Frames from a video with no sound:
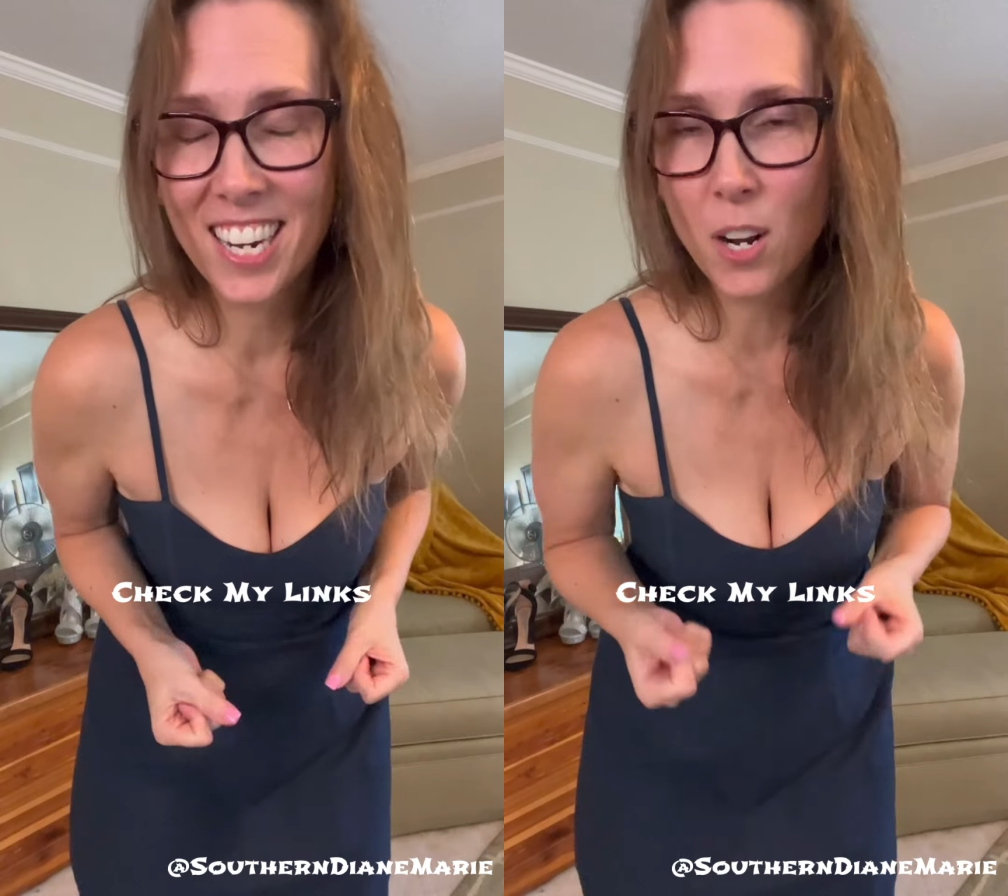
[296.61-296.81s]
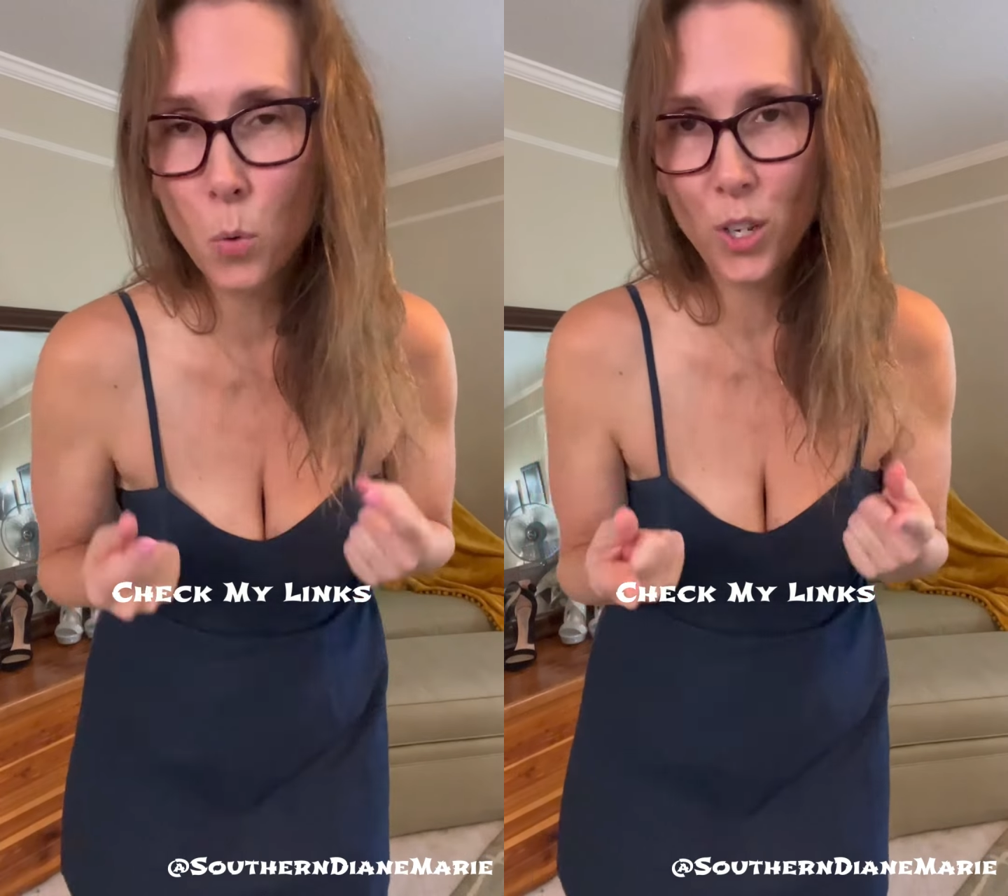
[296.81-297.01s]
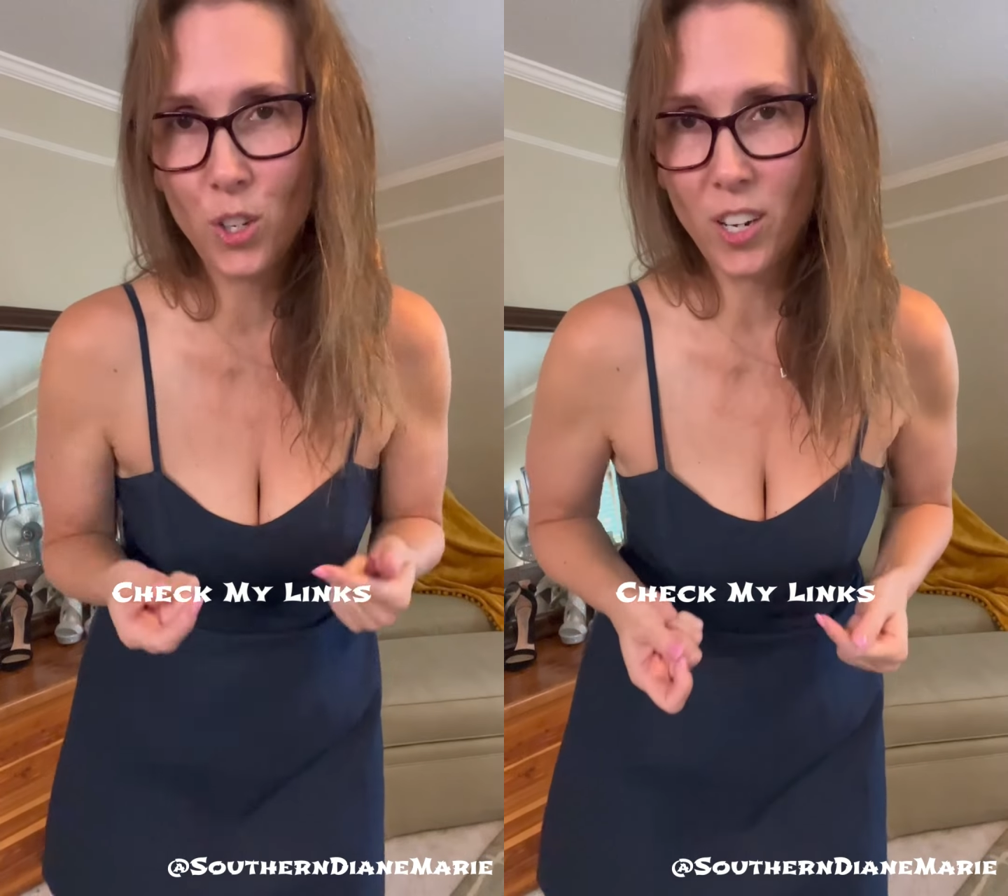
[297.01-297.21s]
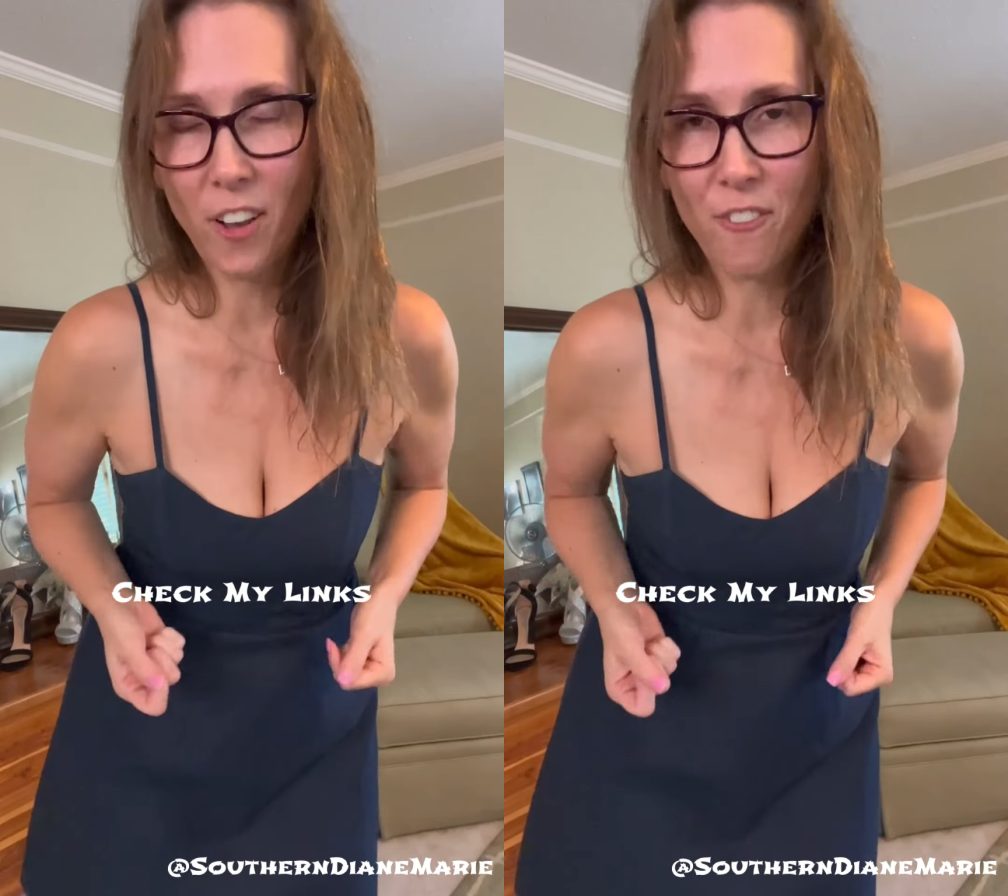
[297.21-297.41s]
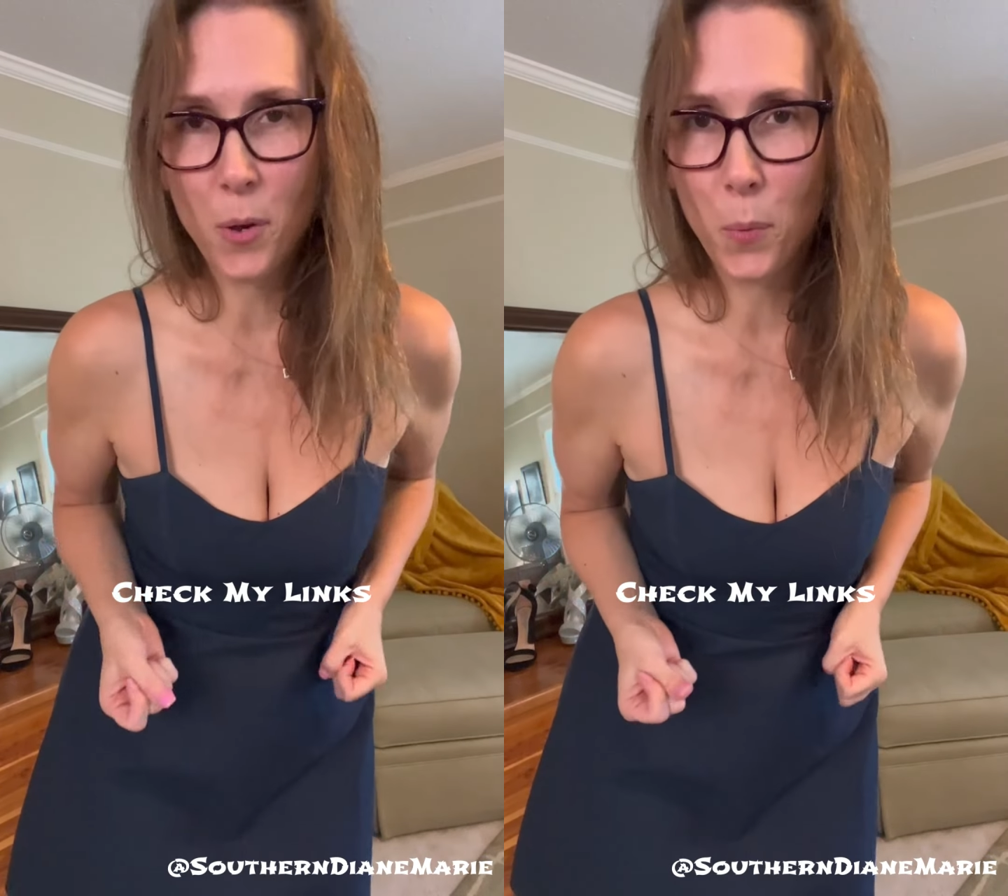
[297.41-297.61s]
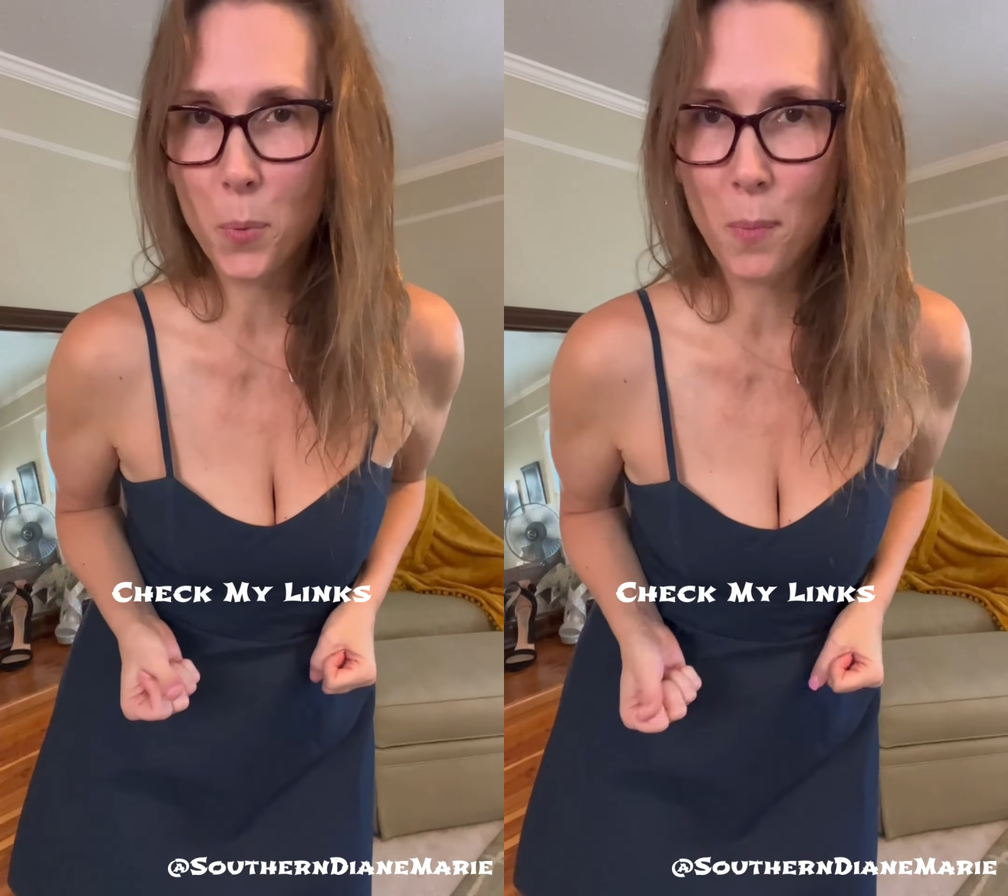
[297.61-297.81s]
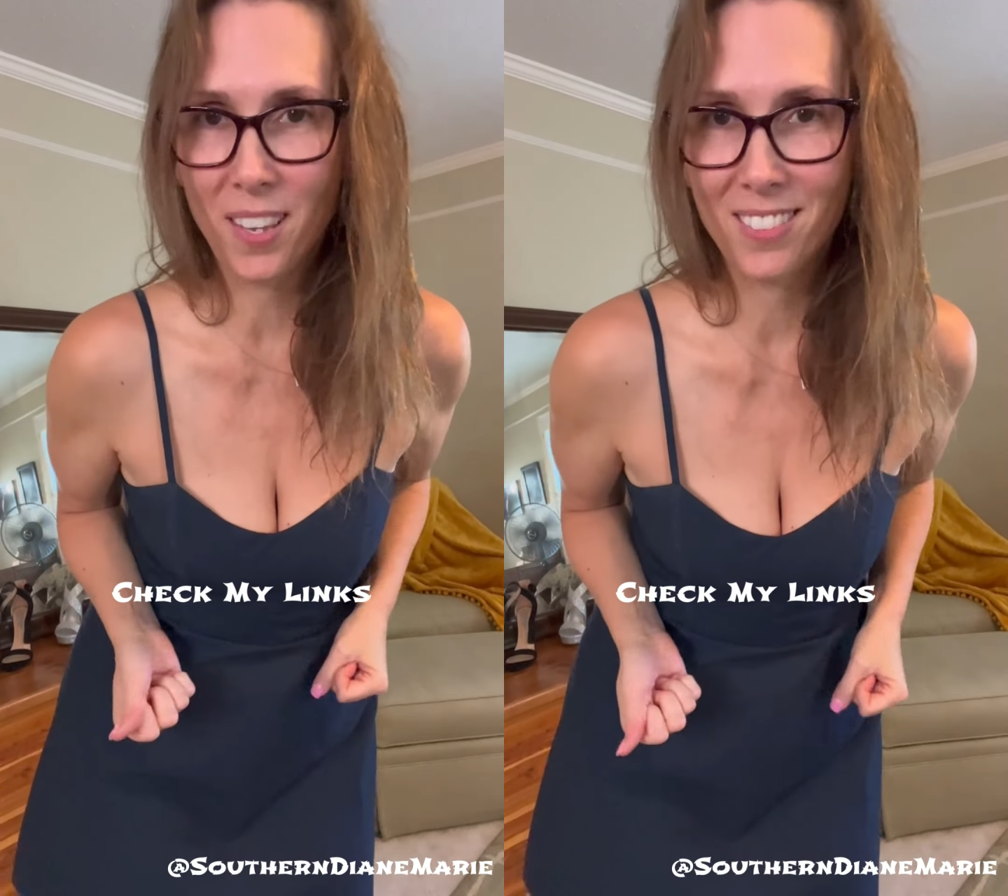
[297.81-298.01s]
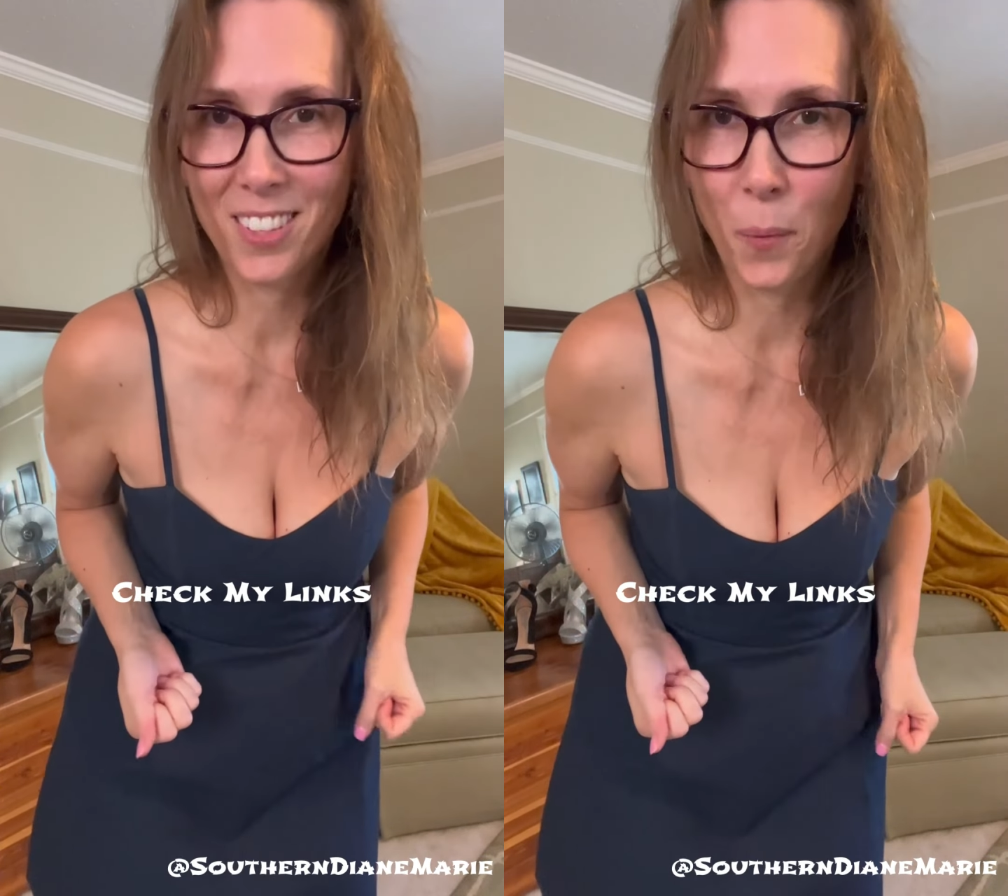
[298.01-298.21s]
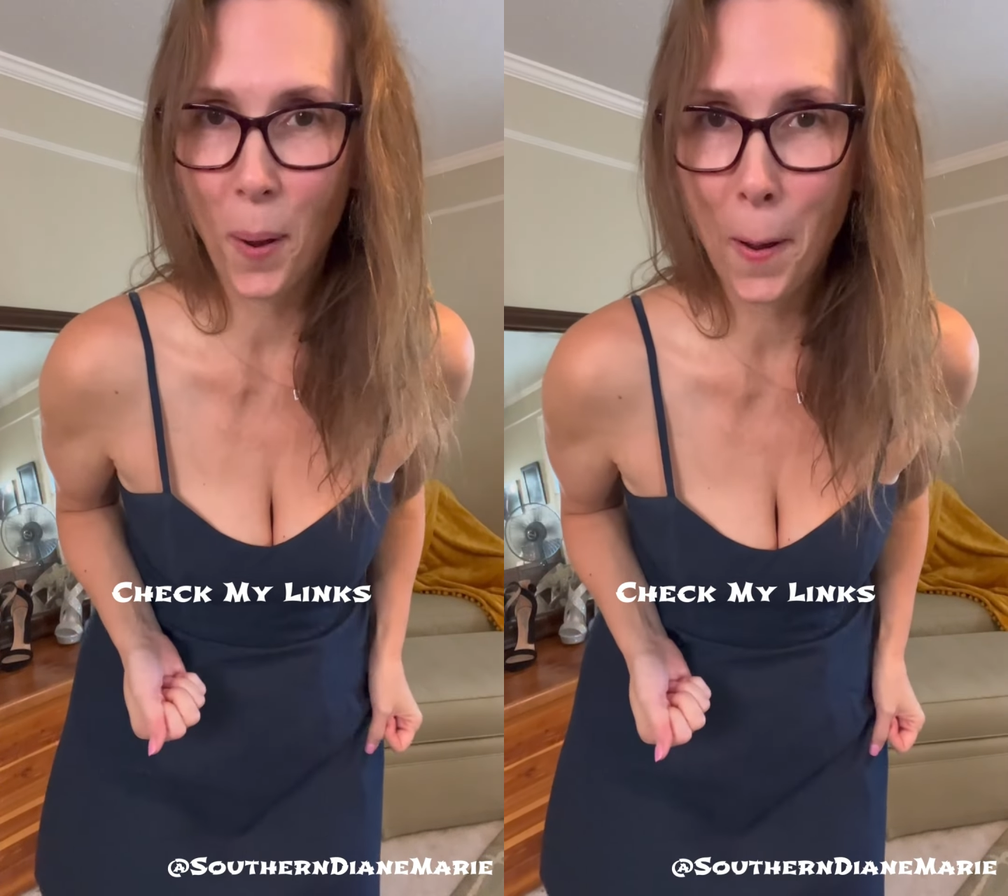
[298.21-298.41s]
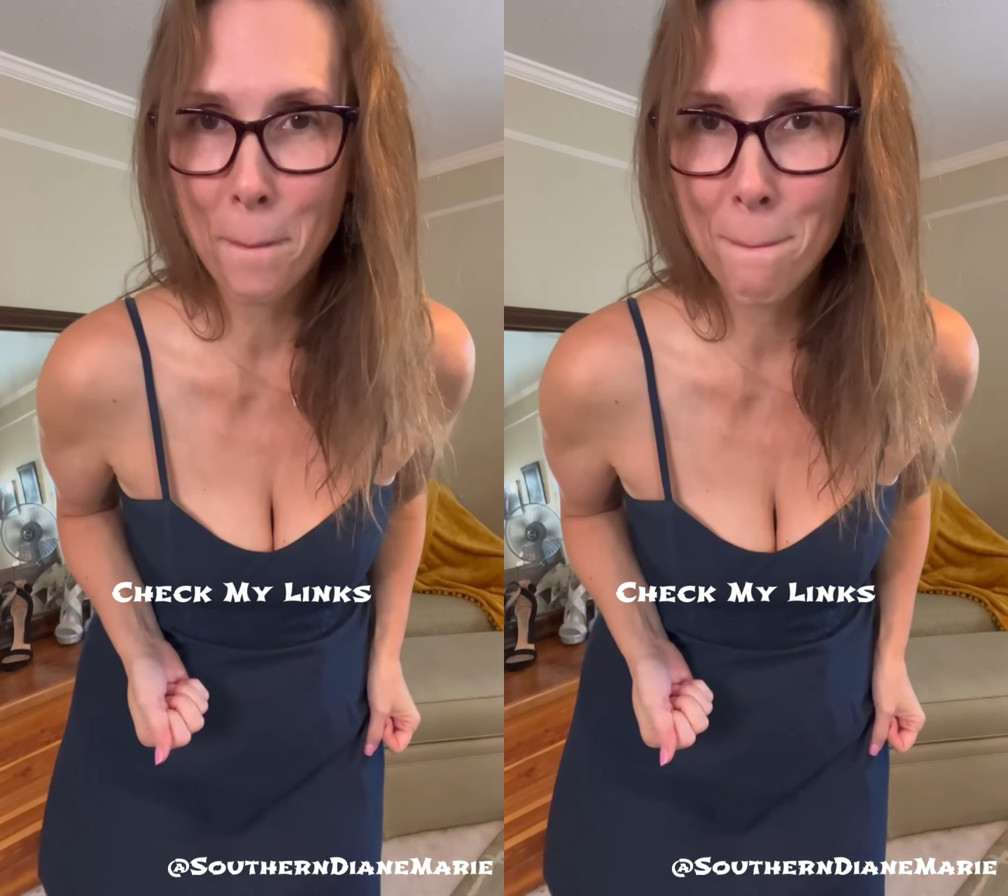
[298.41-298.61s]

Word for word: and I want you to have fun with me, okay?